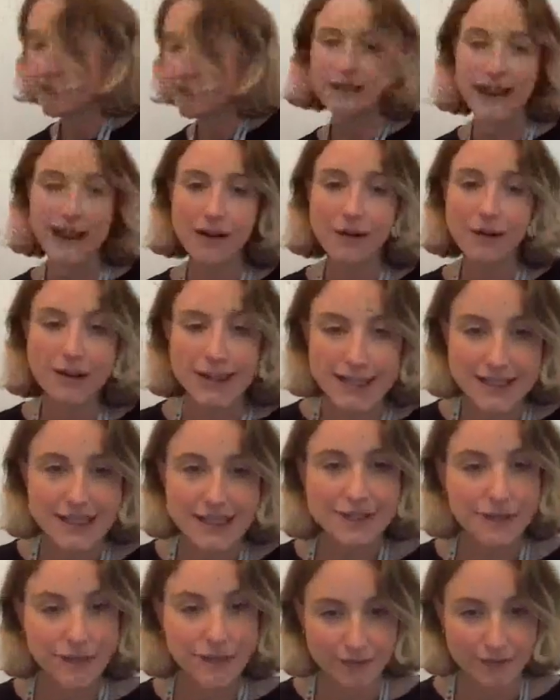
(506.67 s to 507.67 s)
Now I
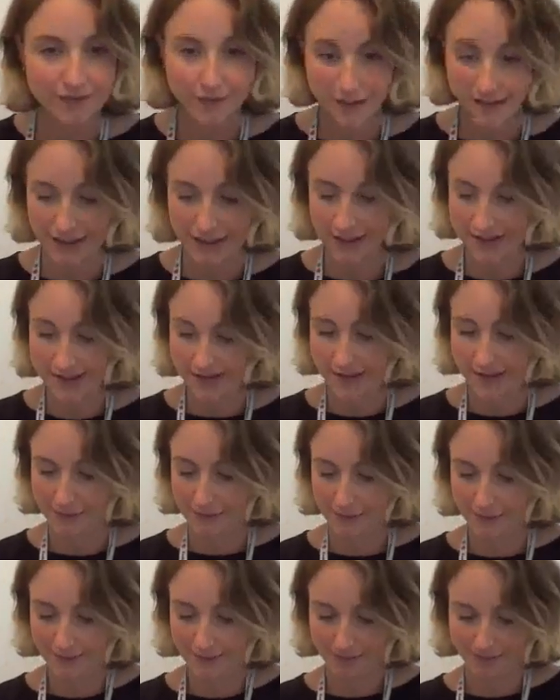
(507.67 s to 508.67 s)
did find
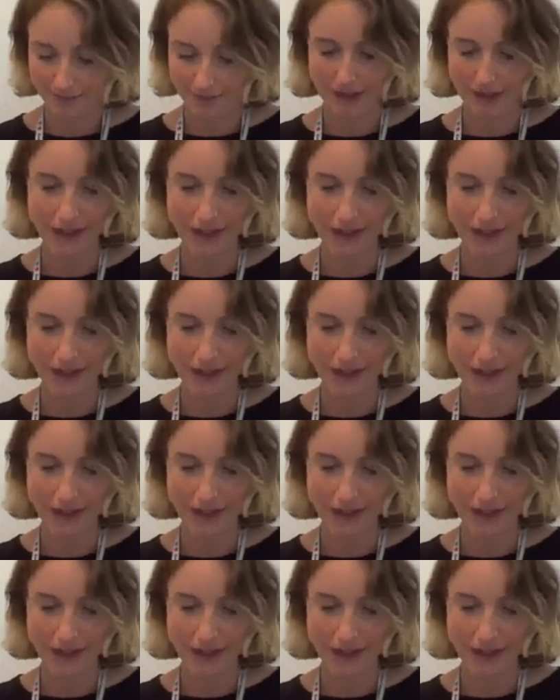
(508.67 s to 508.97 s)
some